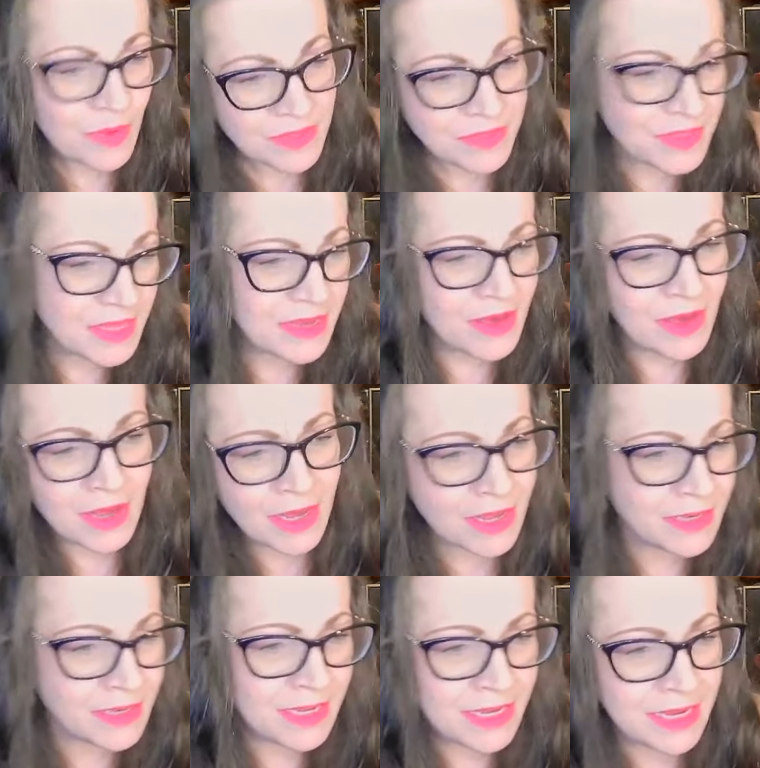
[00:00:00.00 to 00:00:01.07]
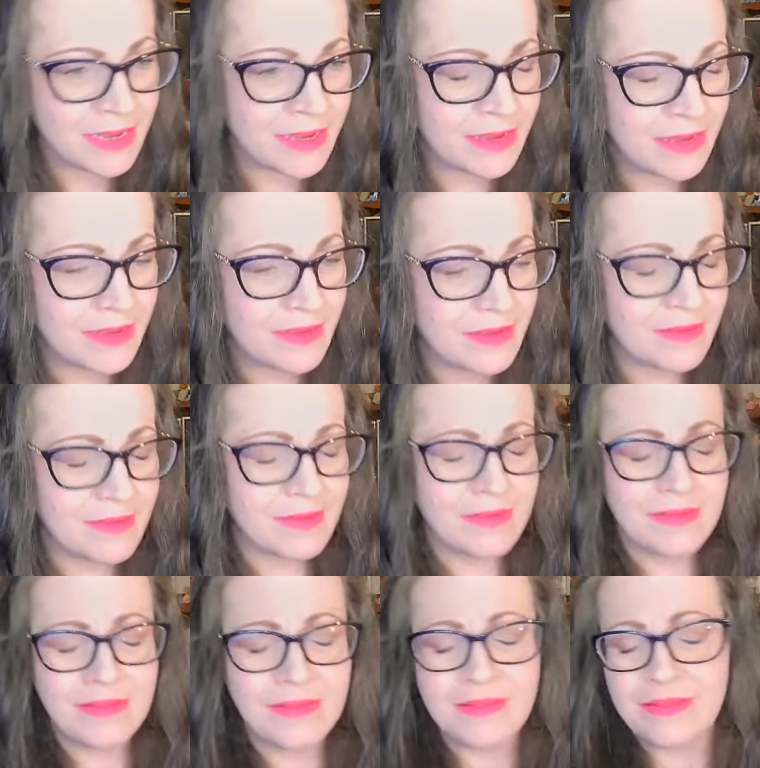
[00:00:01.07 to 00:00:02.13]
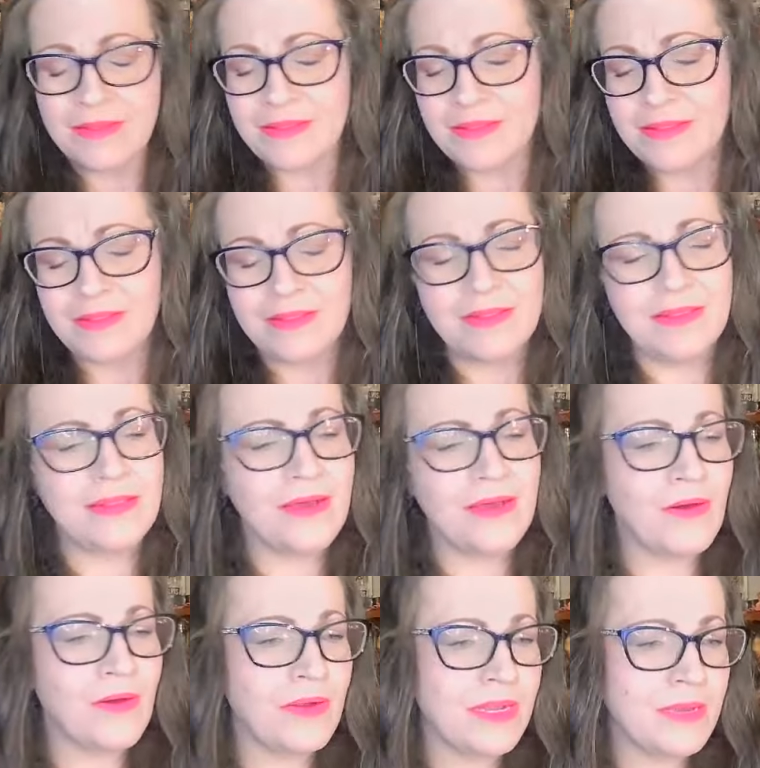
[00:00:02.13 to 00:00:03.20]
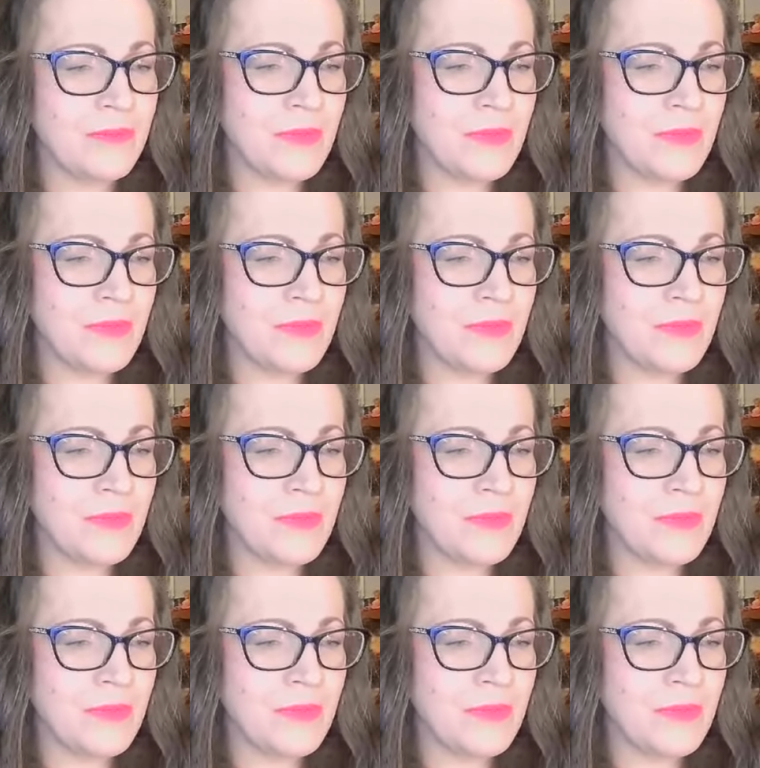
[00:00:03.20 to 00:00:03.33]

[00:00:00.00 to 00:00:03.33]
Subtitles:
with it, honey. Lord